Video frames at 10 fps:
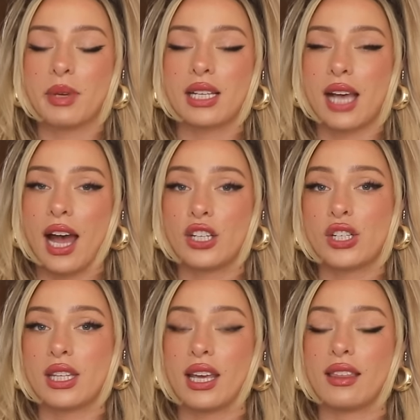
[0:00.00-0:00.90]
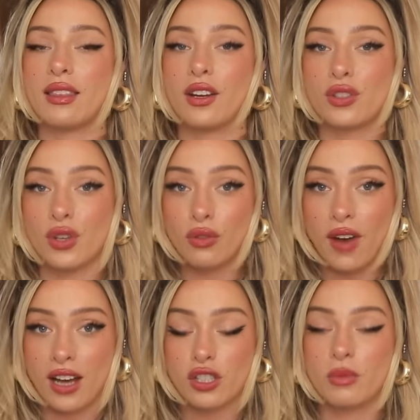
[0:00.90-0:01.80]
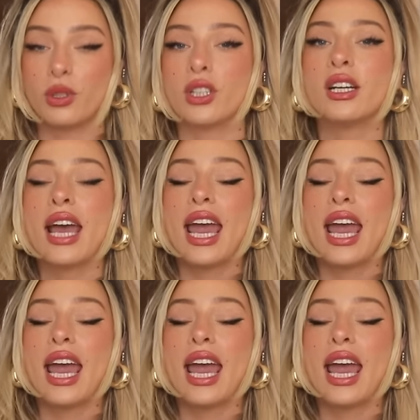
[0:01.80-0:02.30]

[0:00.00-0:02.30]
because I just think that they're so fashionable